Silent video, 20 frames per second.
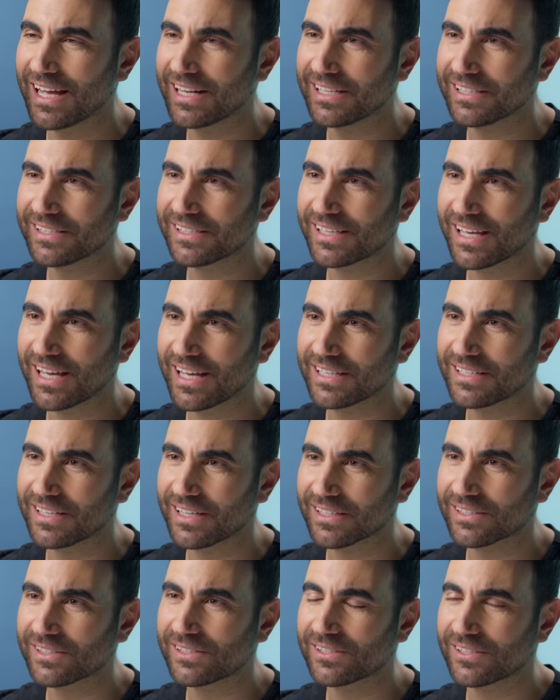And it scared
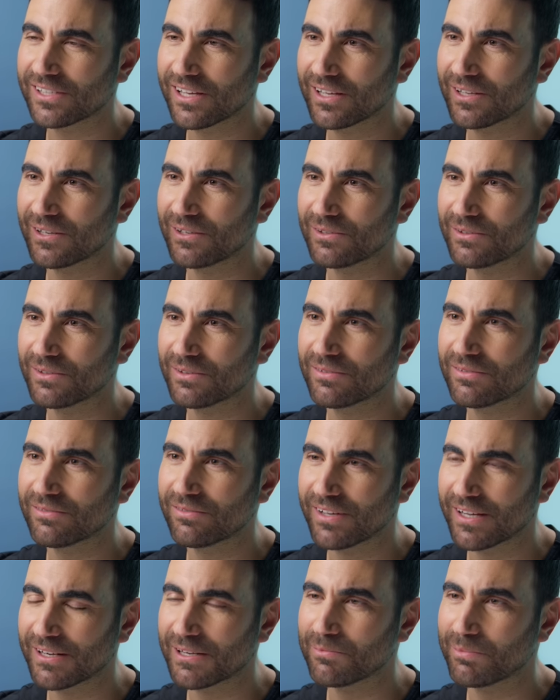us so
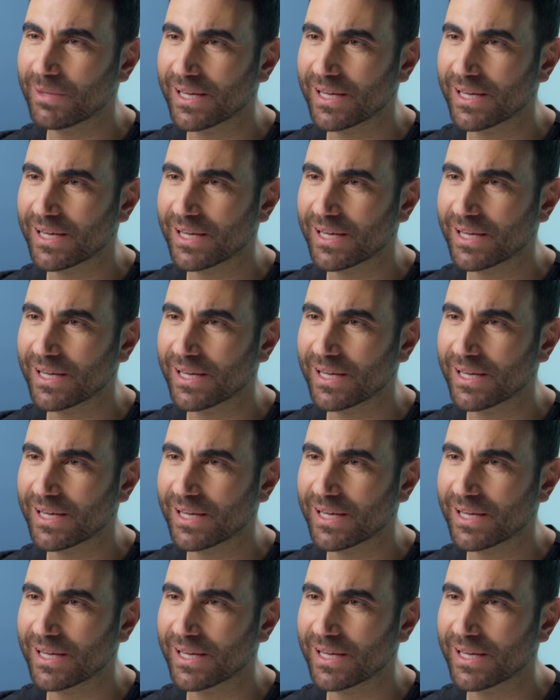very